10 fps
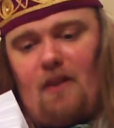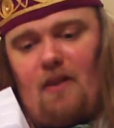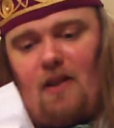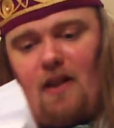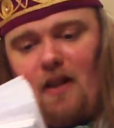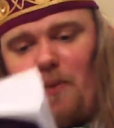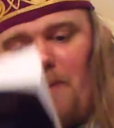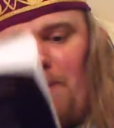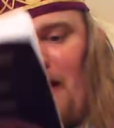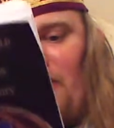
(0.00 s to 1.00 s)

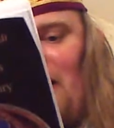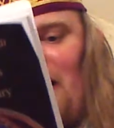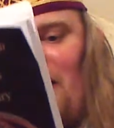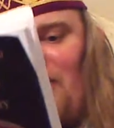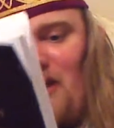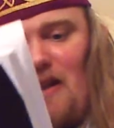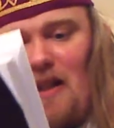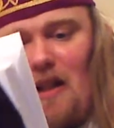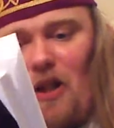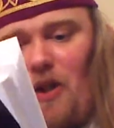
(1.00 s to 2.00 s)
Tylluan Penry gives
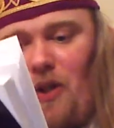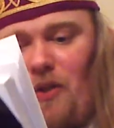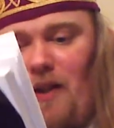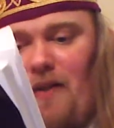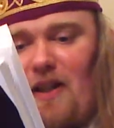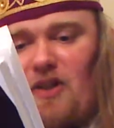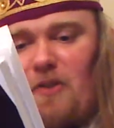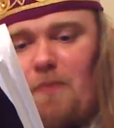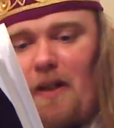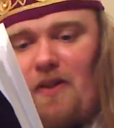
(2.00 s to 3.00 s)
her own
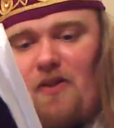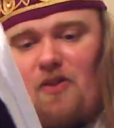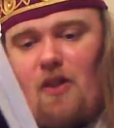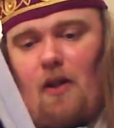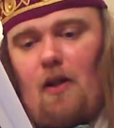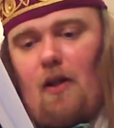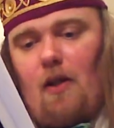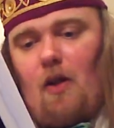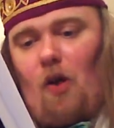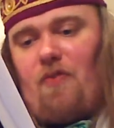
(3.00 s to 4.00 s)
experience
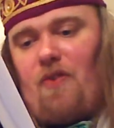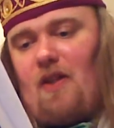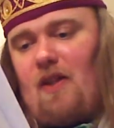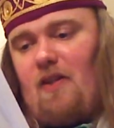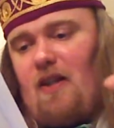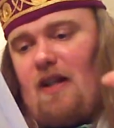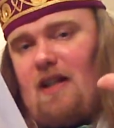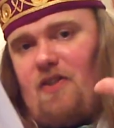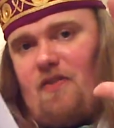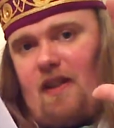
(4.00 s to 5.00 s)
of the
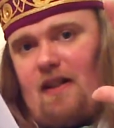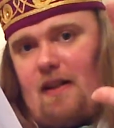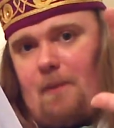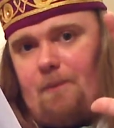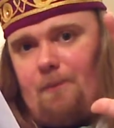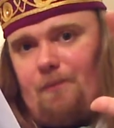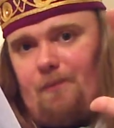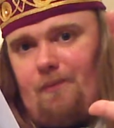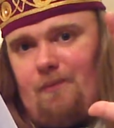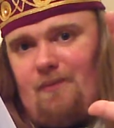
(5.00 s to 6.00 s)
leech finger.
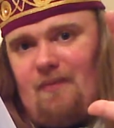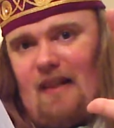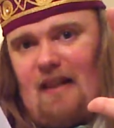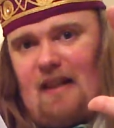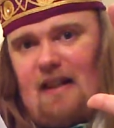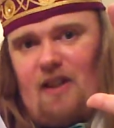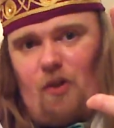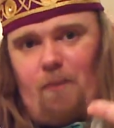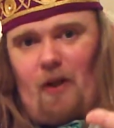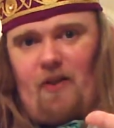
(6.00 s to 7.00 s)
It's
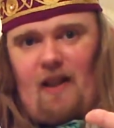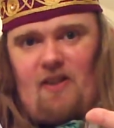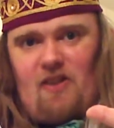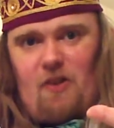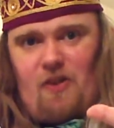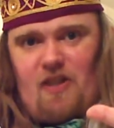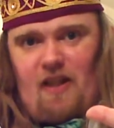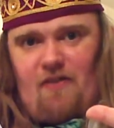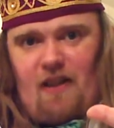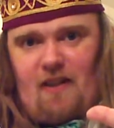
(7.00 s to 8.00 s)
on both hands, so it's
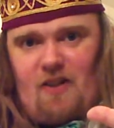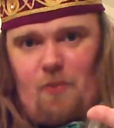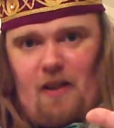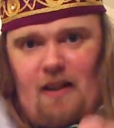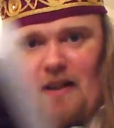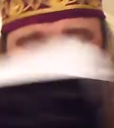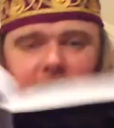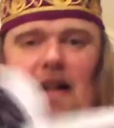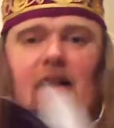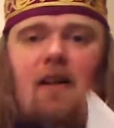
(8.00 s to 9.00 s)
that finger that I'm wiggling
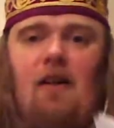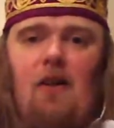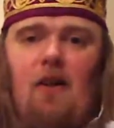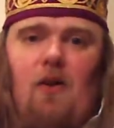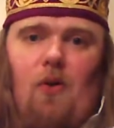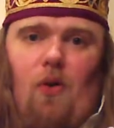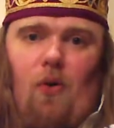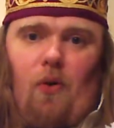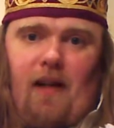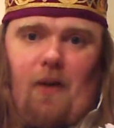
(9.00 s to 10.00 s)
there,
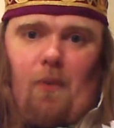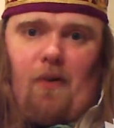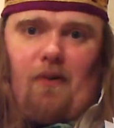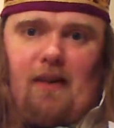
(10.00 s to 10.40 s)
or that one.